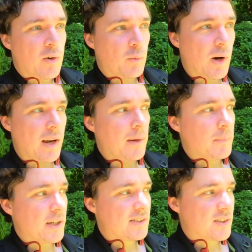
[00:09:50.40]

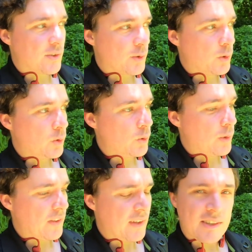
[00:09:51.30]
run, but it's
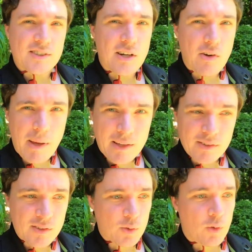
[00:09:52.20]
through, I think, the Snowy
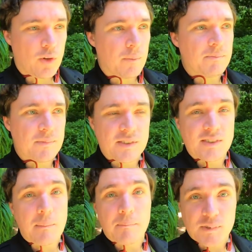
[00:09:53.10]
Mountains or
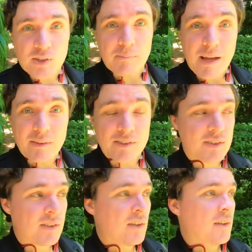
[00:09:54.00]
some sort of
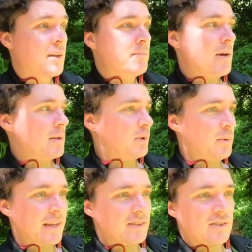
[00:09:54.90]
mountains, maybe the
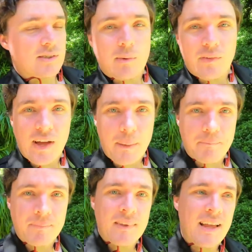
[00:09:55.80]
Blue Mountains or something like that.
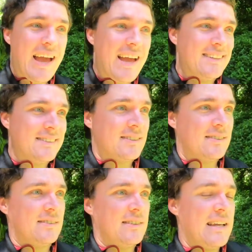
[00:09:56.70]
And
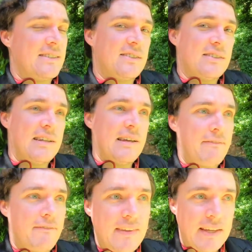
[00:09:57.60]
it
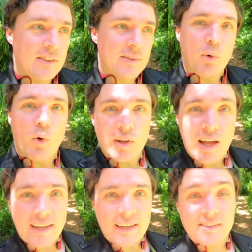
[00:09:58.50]
feels more
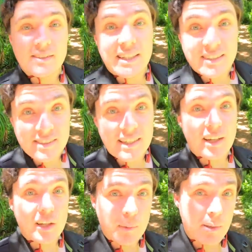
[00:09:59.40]
like a 60
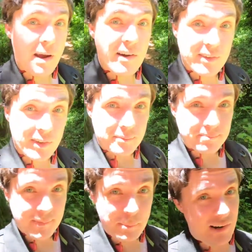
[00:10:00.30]
kilometer marathon,
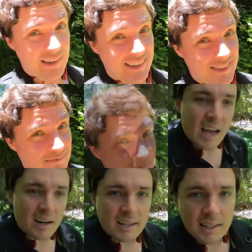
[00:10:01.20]
apparently.
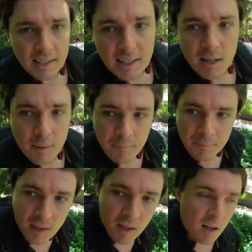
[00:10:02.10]
And ideally,
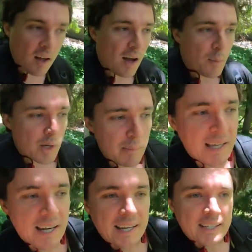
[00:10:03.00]
I want to be
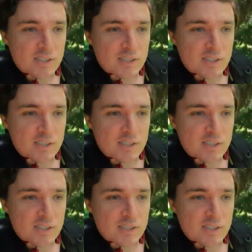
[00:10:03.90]
getting